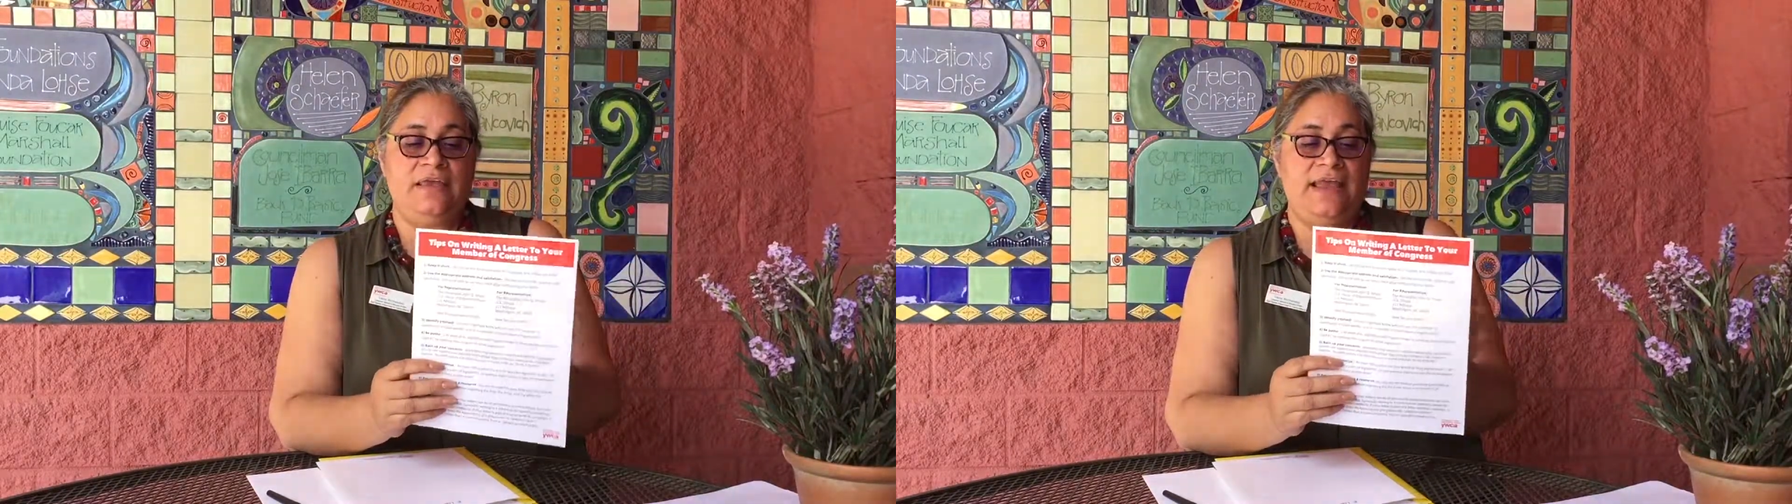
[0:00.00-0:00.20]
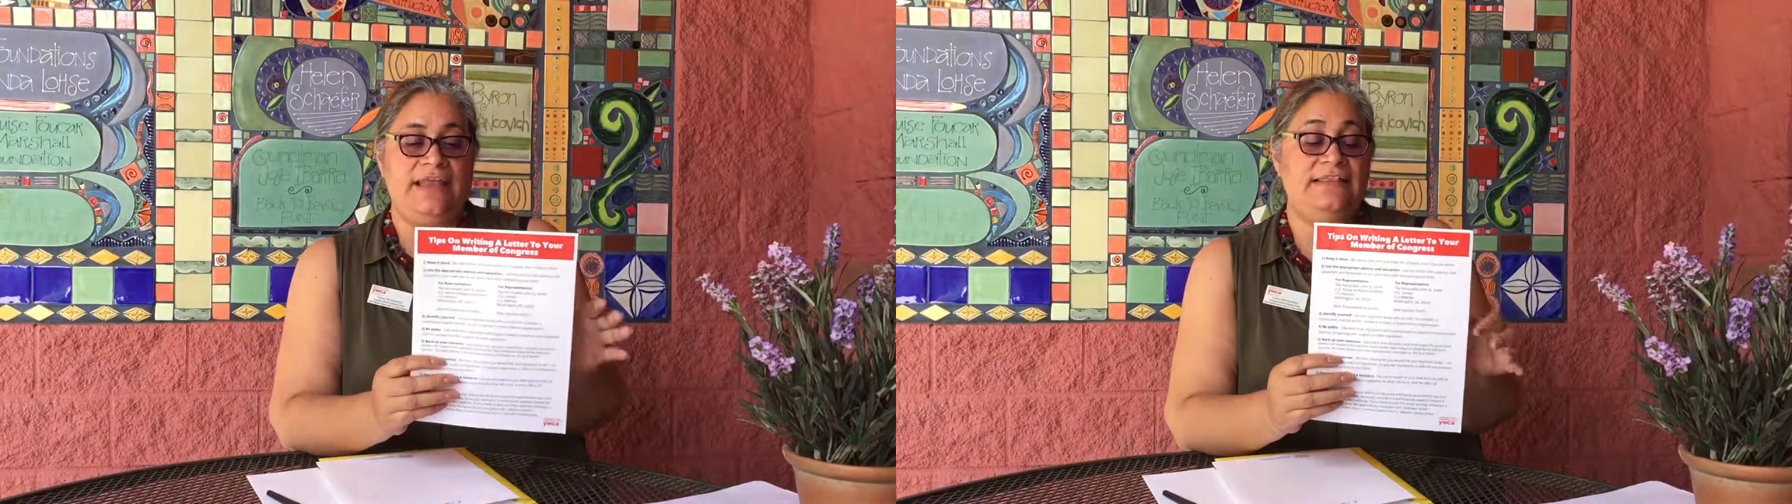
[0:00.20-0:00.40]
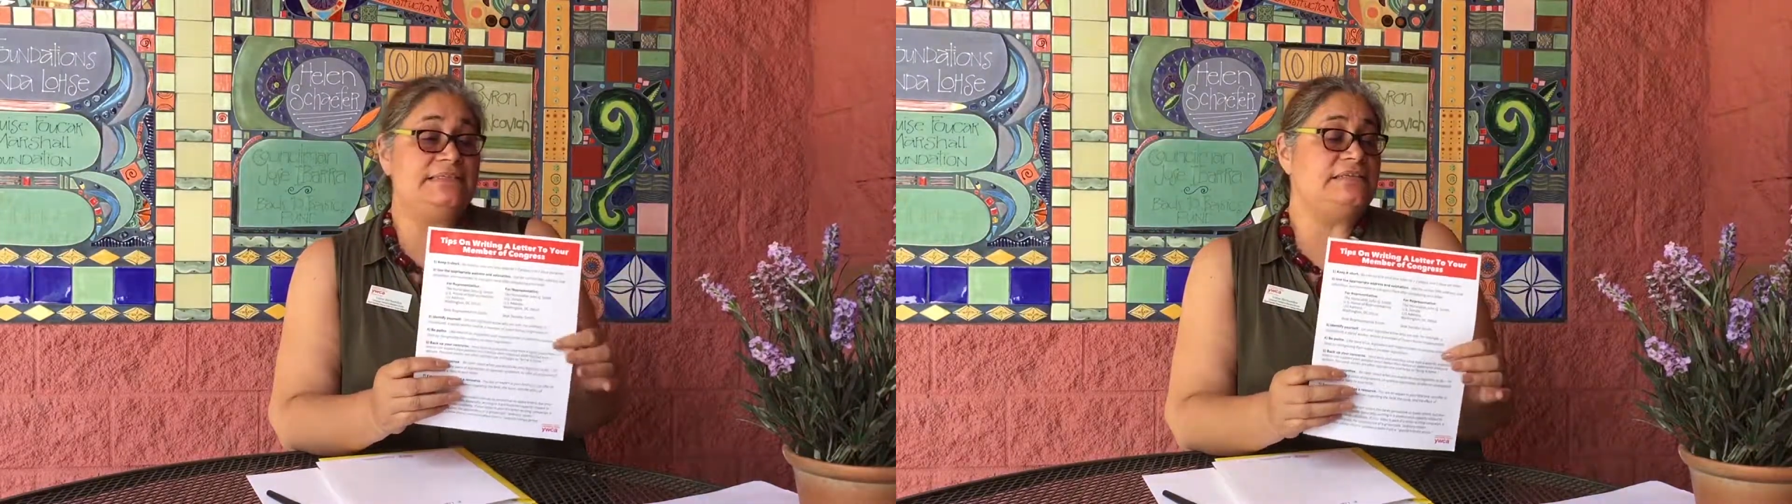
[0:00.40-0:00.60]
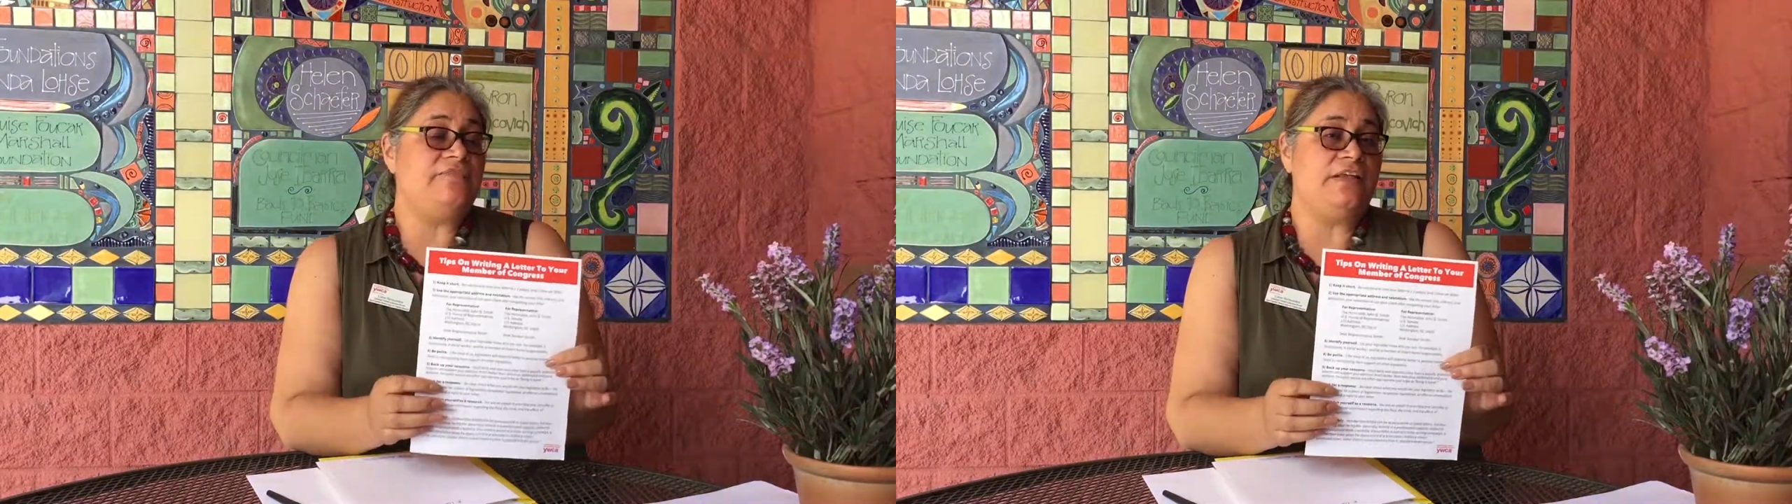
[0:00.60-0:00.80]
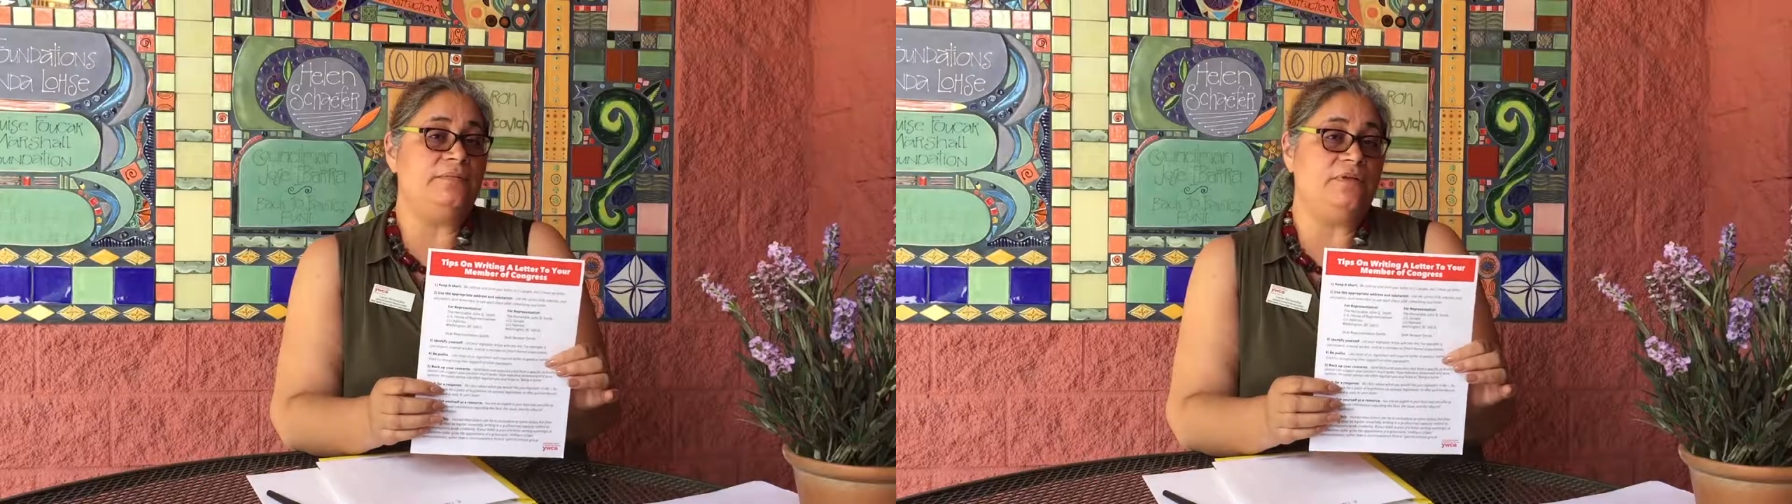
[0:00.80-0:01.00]
And this is
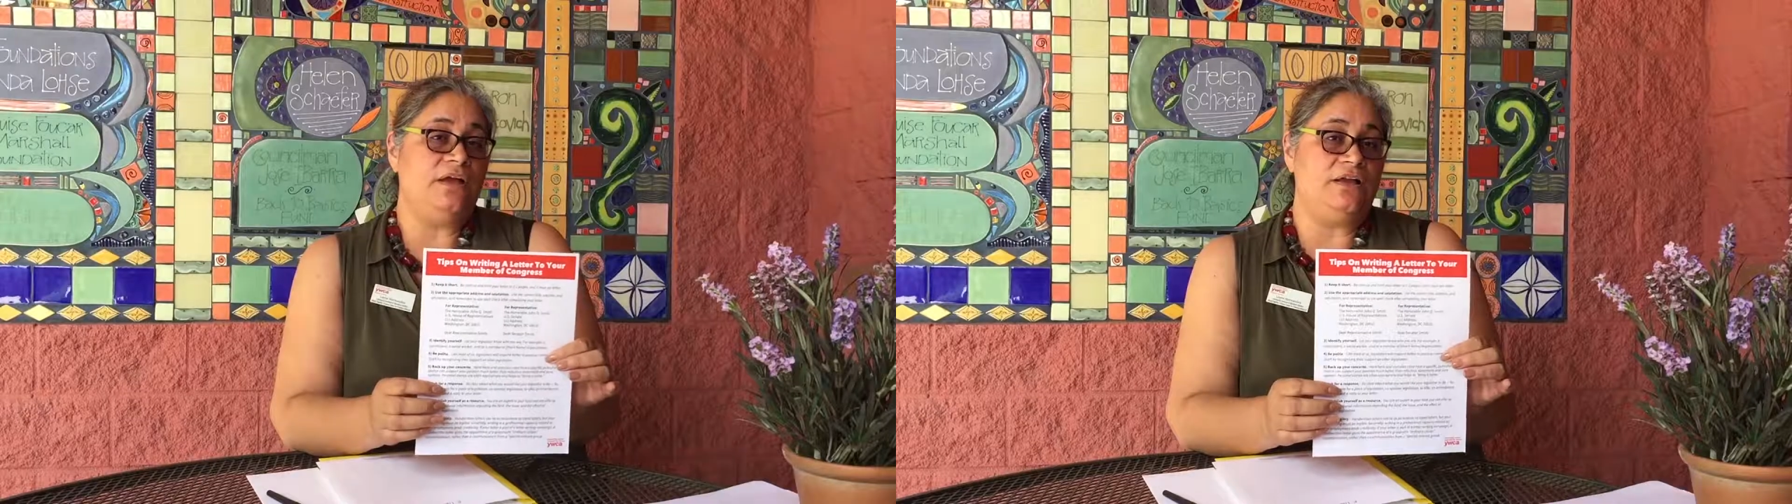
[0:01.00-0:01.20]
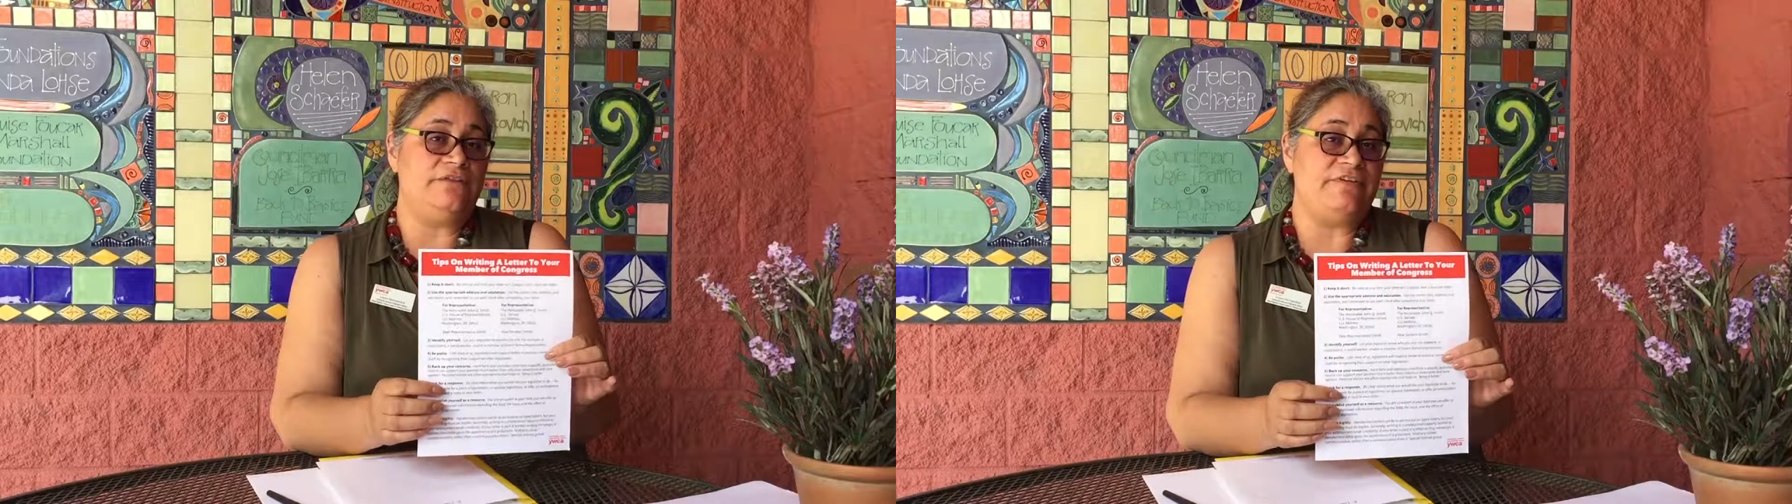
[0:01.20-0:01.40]
available on our